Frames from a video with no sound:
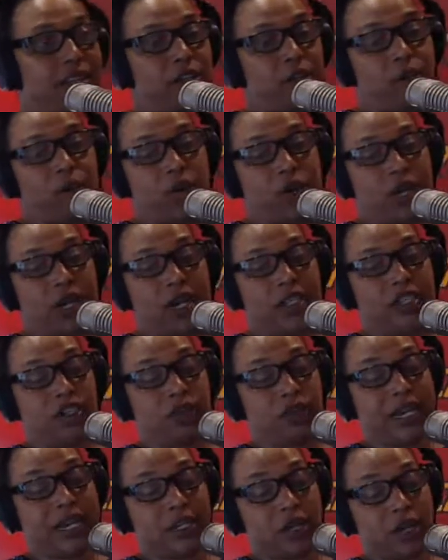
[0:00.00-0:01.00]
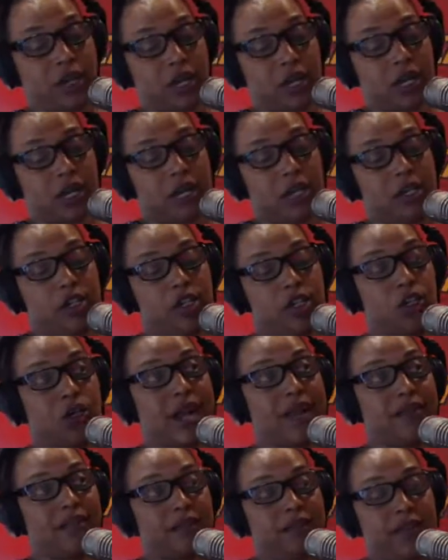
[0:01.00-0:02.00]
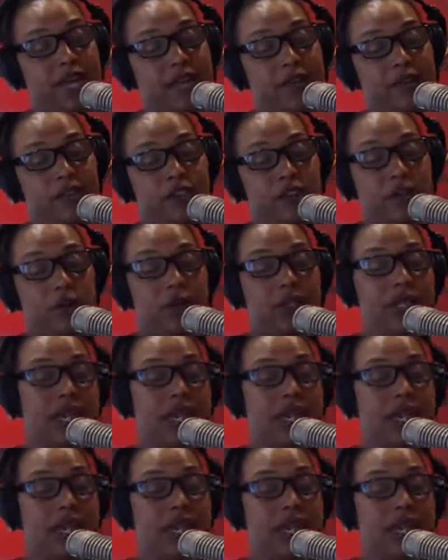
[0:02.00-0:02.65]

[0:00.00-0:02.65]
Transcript: your Straight Talk Drive at 5 show.